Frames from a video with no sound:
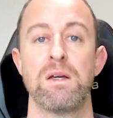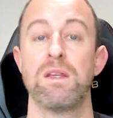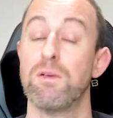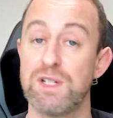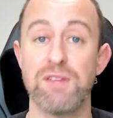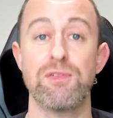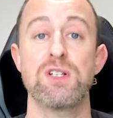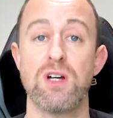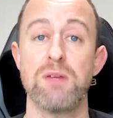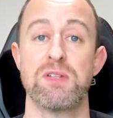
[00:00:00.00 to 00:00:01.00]
There are different
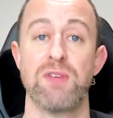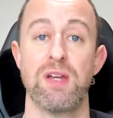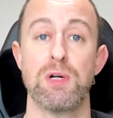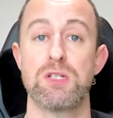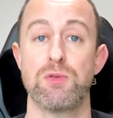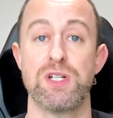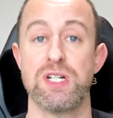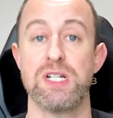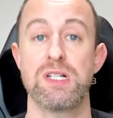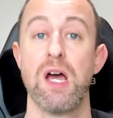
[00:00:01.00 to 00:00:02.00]
types of network
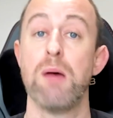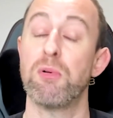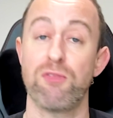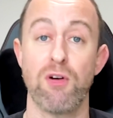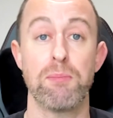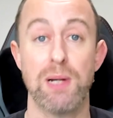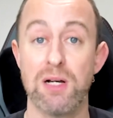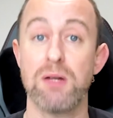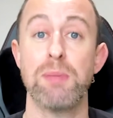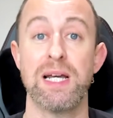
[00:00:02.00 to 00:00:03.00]
switches, but for a
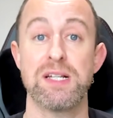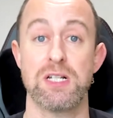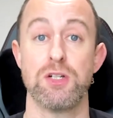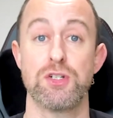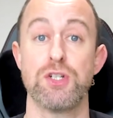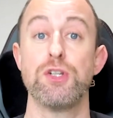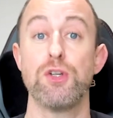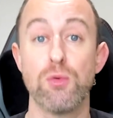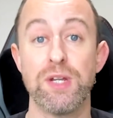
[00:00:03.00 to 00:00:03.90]
plug-and-play solution, you'll